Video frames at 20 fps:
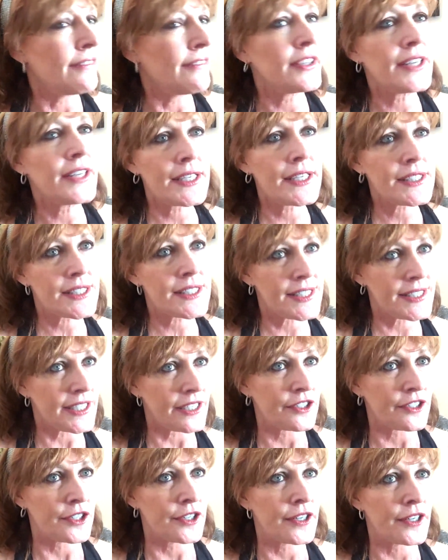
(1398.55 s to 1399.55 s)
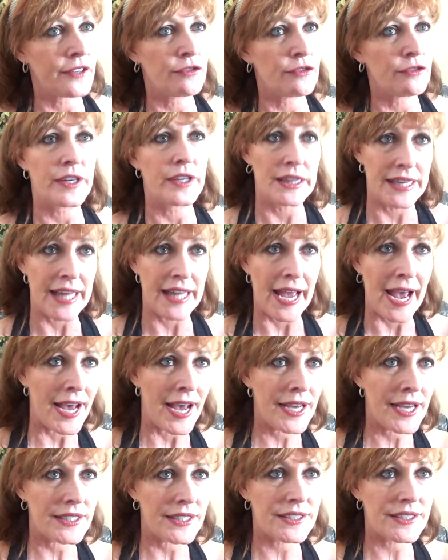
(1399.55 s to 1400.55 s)
have a nice dinner,
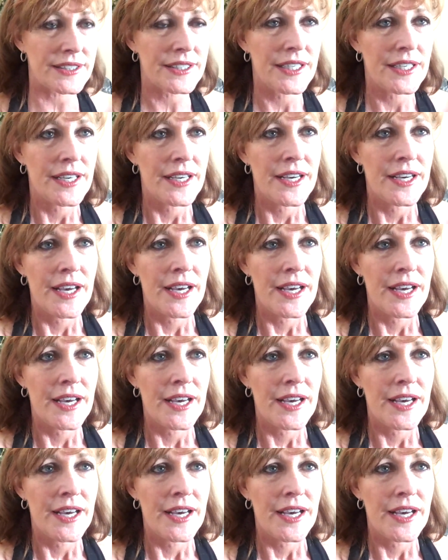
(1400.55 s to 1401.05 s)
relax,